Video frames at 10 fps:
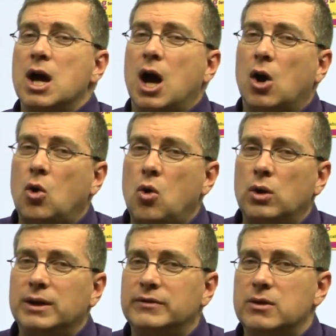
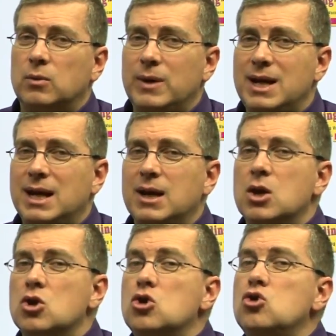According to the reading,
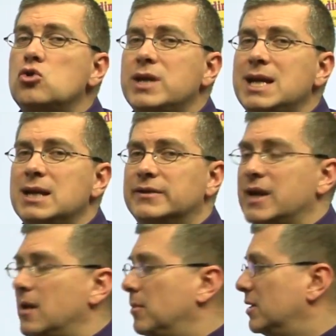who needs
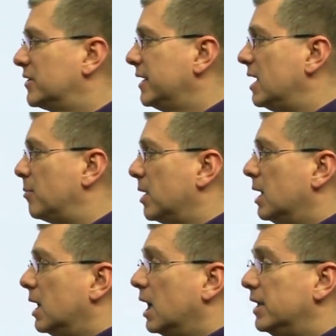that much sleep?
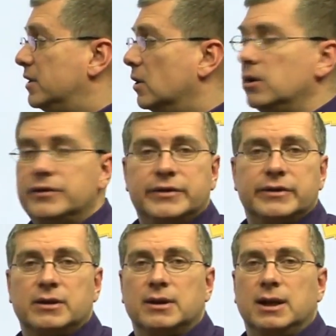
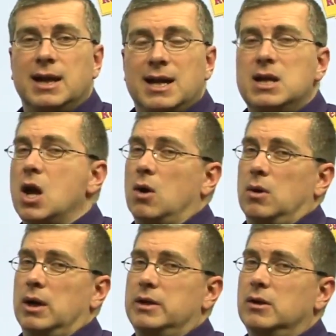Adults? No,
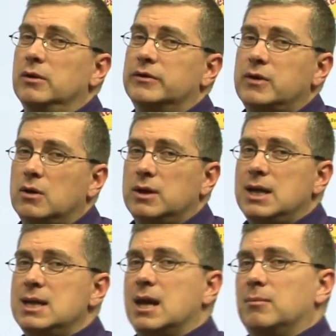adults don't
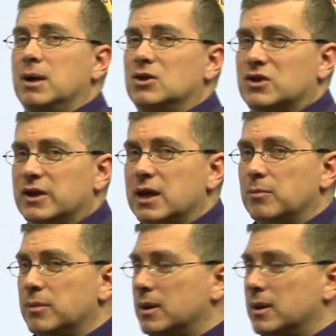need that much sleep.